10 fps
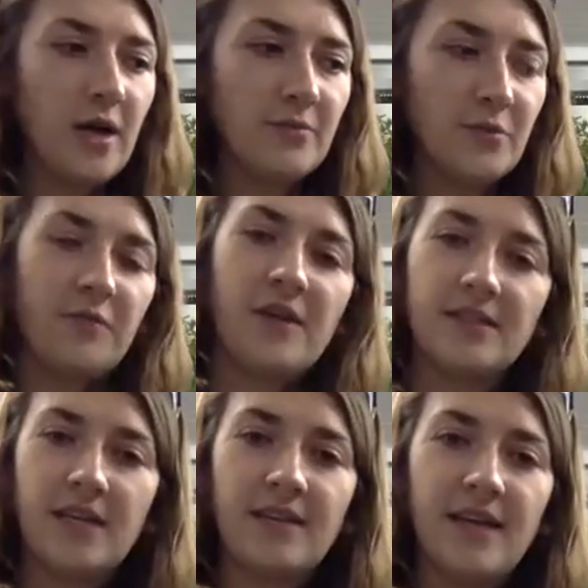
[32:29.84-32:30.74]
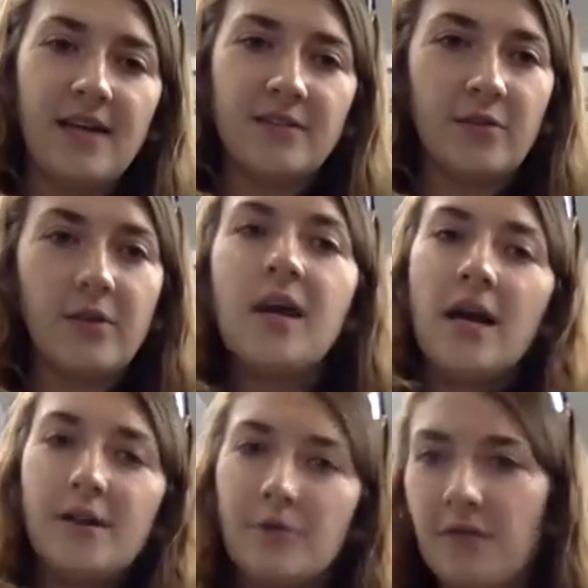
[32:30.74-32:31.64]
sort of things like that. So
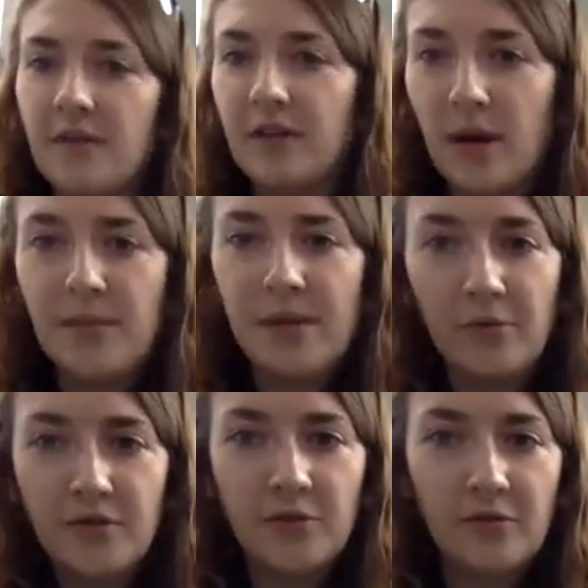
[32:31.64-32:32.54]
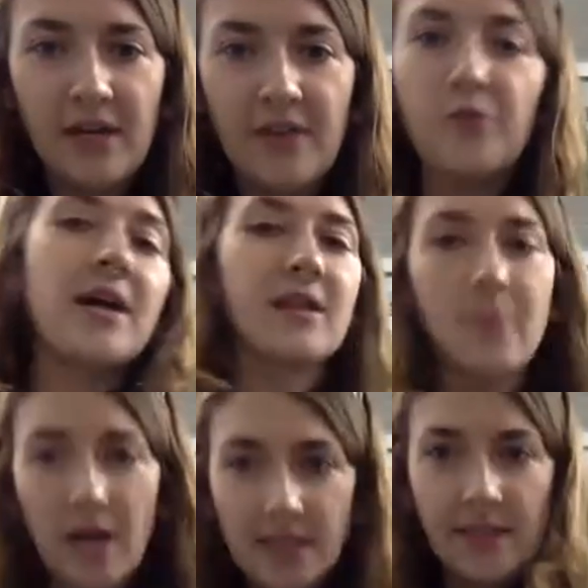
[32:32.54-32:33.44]
another thing that you might be able to, if you're not in the
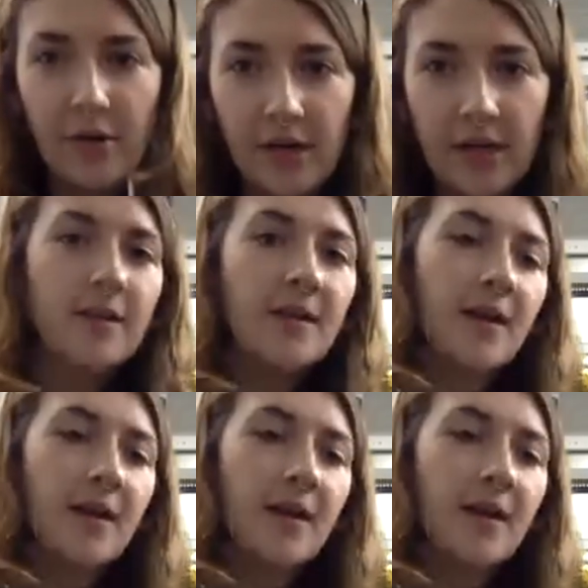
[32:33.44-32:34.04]
Boston area,